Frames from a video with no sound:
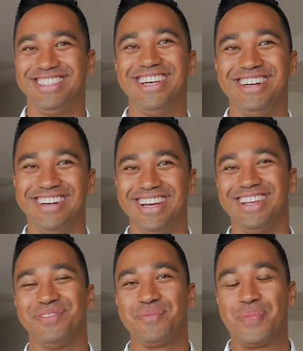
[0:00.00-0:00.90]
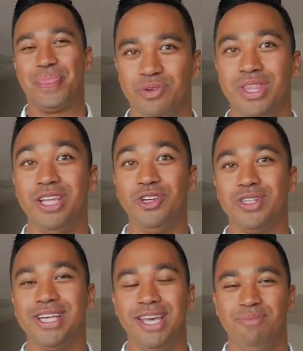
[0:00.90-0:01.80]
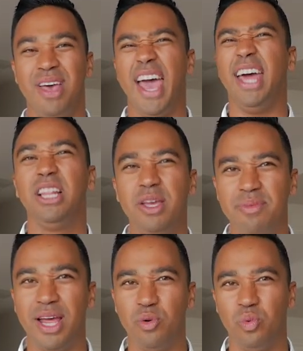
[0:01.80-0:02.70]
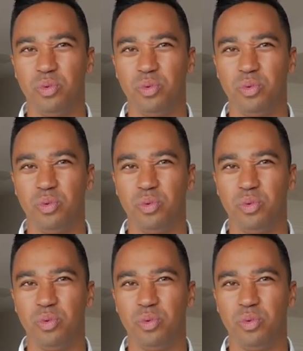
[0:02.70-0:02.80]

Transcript: So, within your team and eliminate...